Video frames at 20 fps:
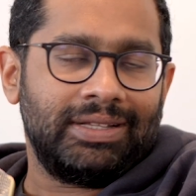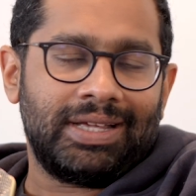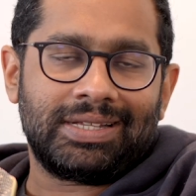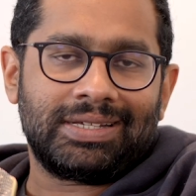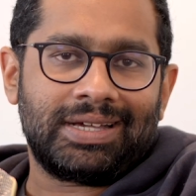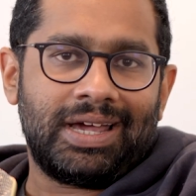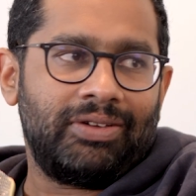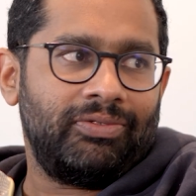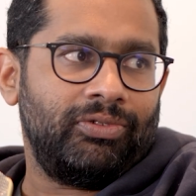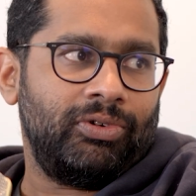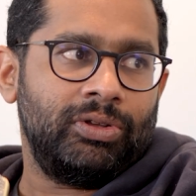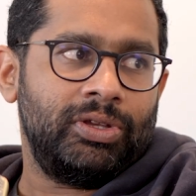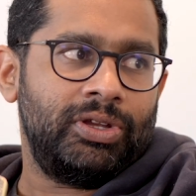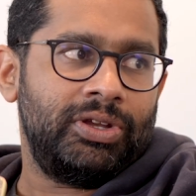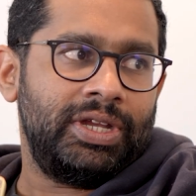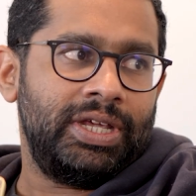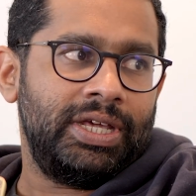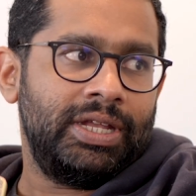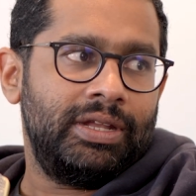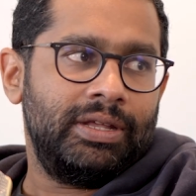That's kind of all you
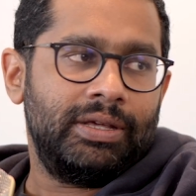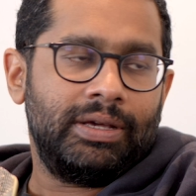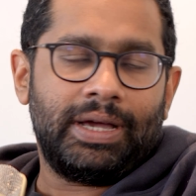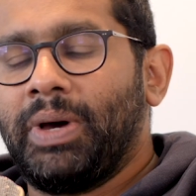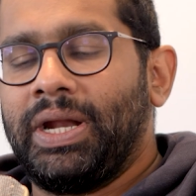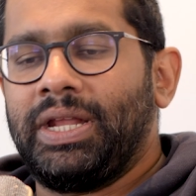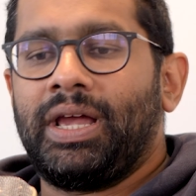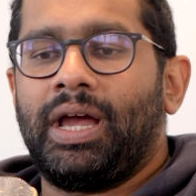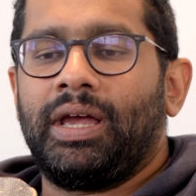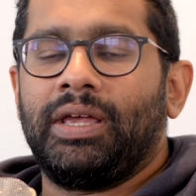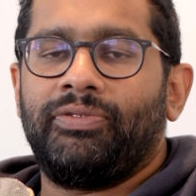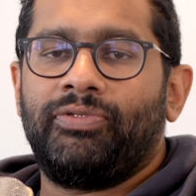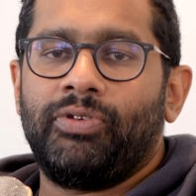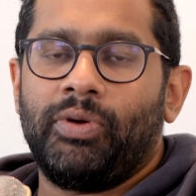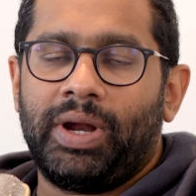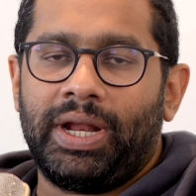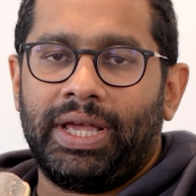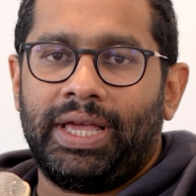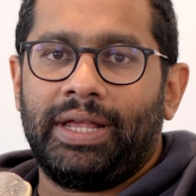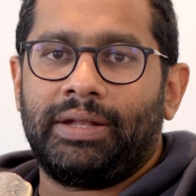need. But yeah, if you
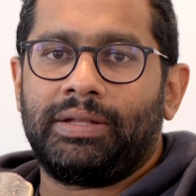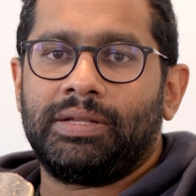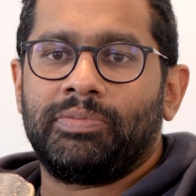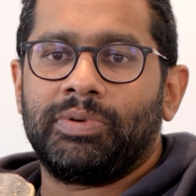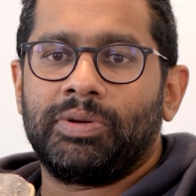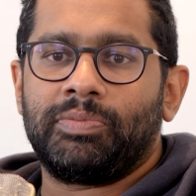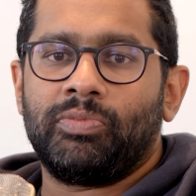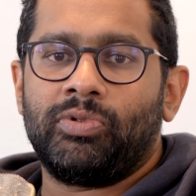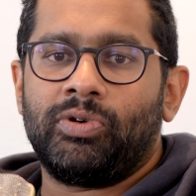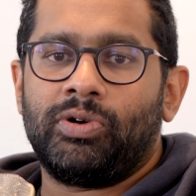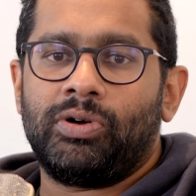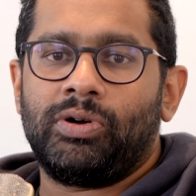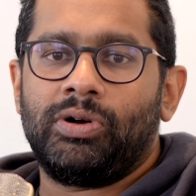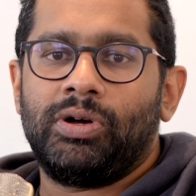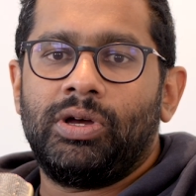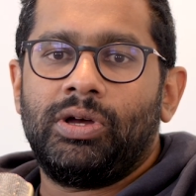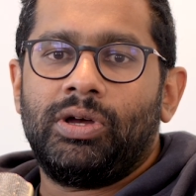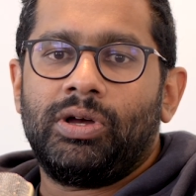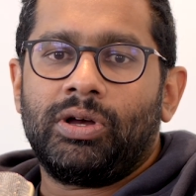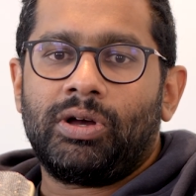want to get a bit more
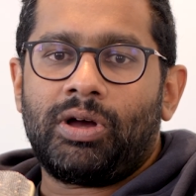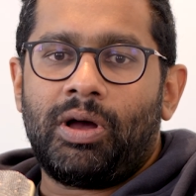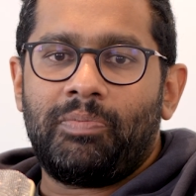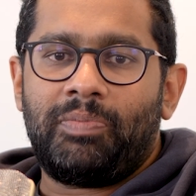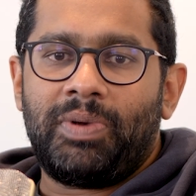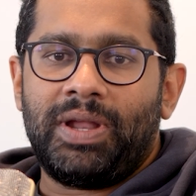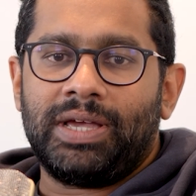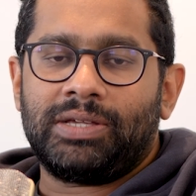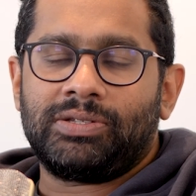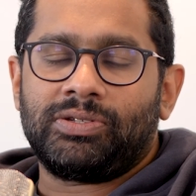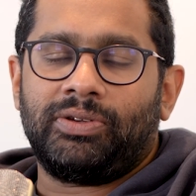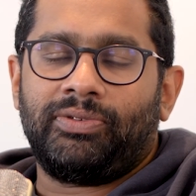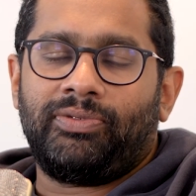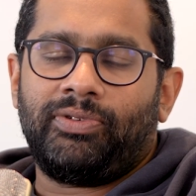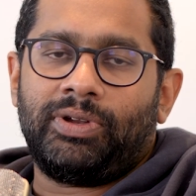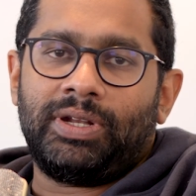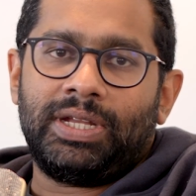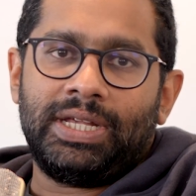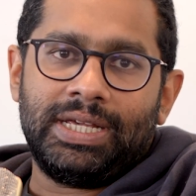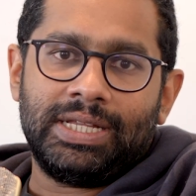complex, or if
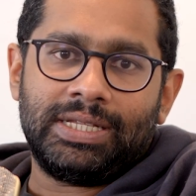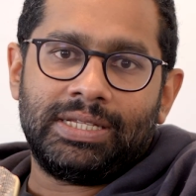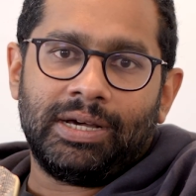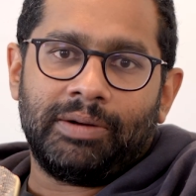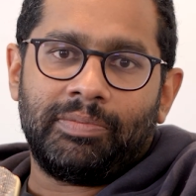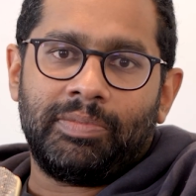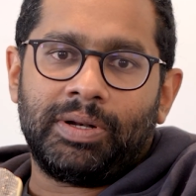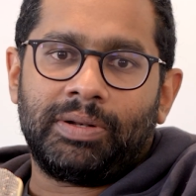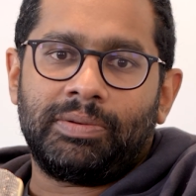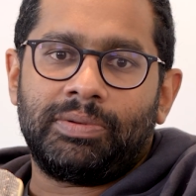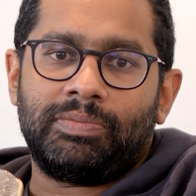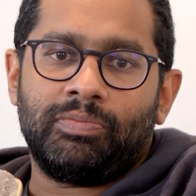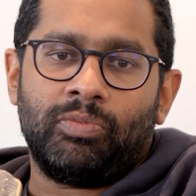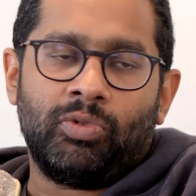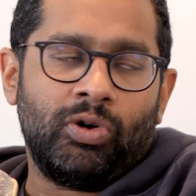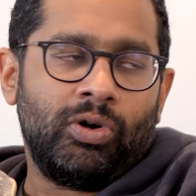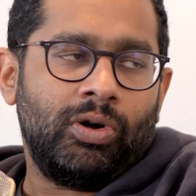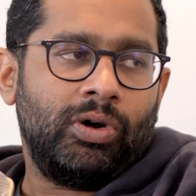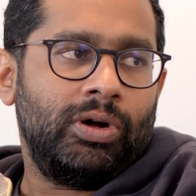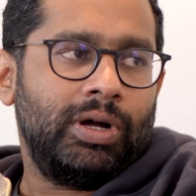your needs are a bit
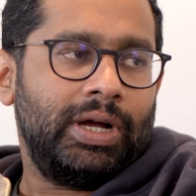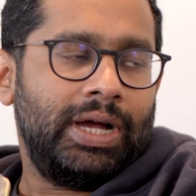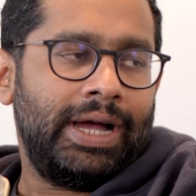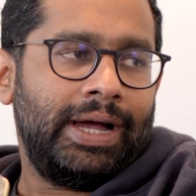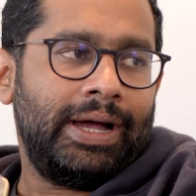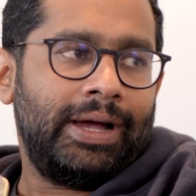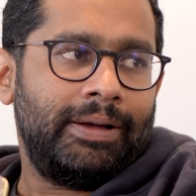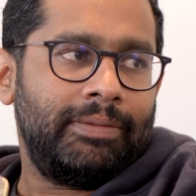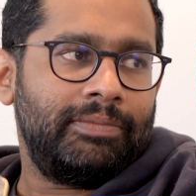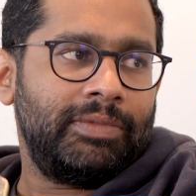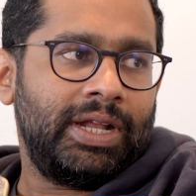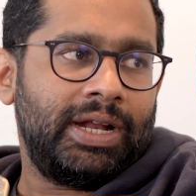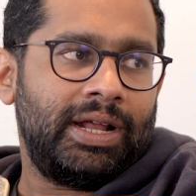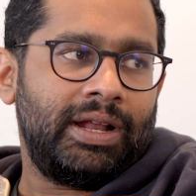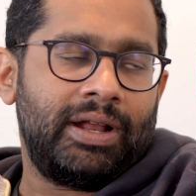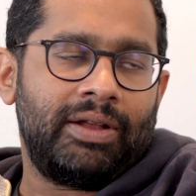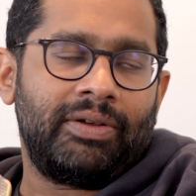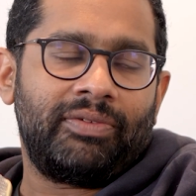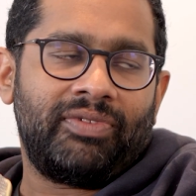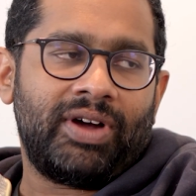more, then
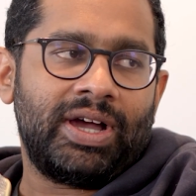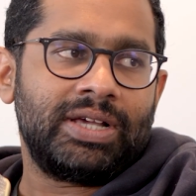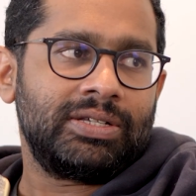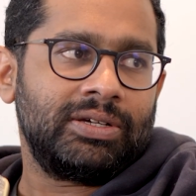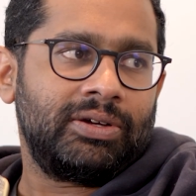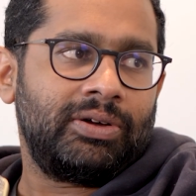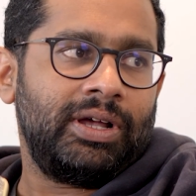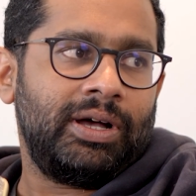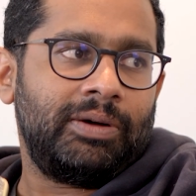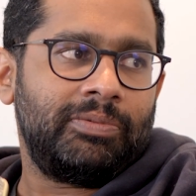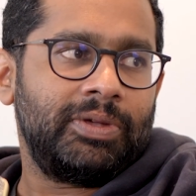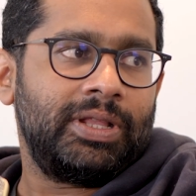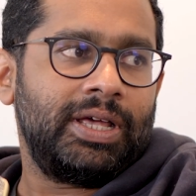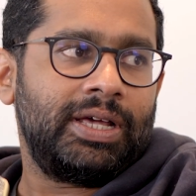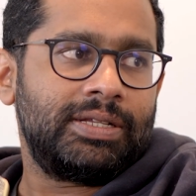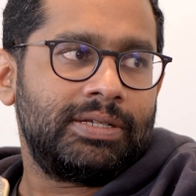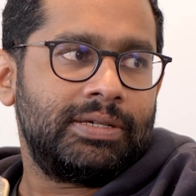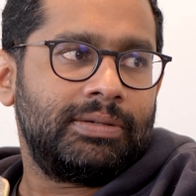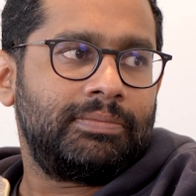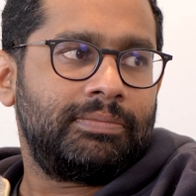an advisor could help with
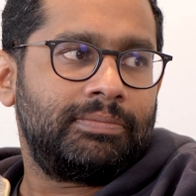that.